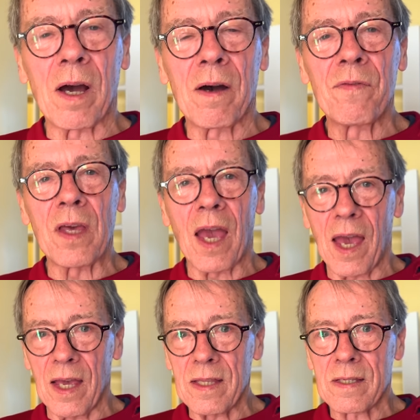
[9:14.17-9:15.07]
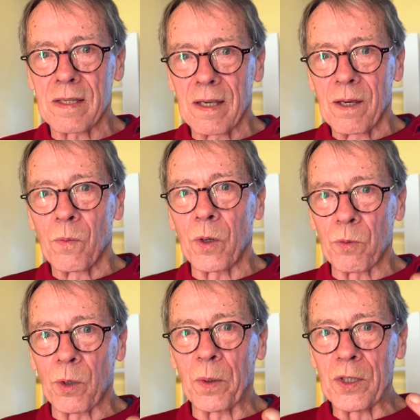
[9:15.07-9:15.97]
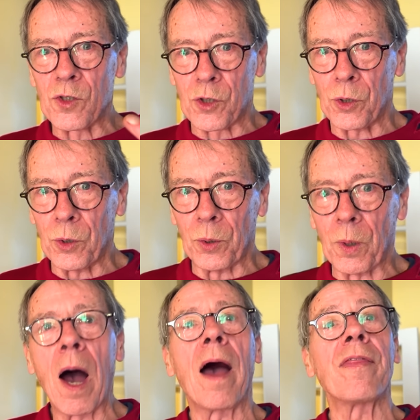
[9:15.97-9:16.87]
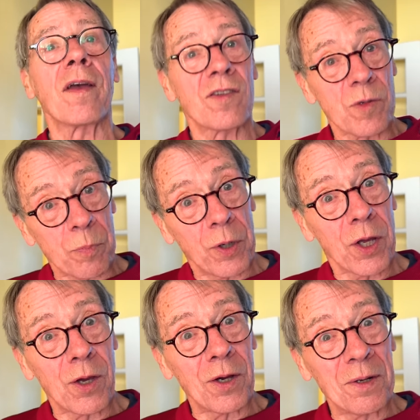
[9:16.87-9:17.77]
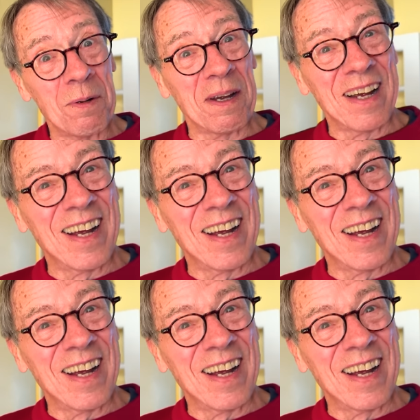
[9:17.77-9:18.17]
of the eight, we ruined two. I think it's a pretty